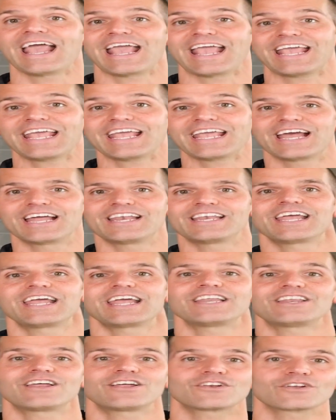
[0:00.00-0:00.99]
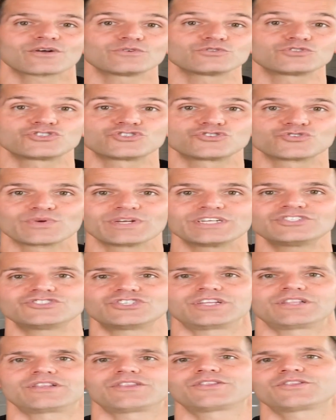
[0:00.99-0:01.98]
and it undergoes
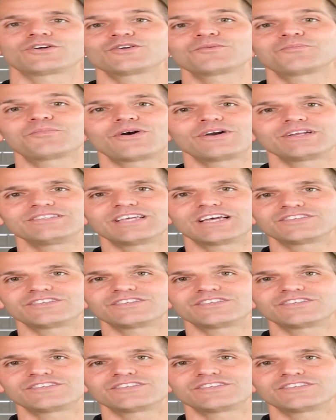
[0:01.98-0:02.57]
stringent third-party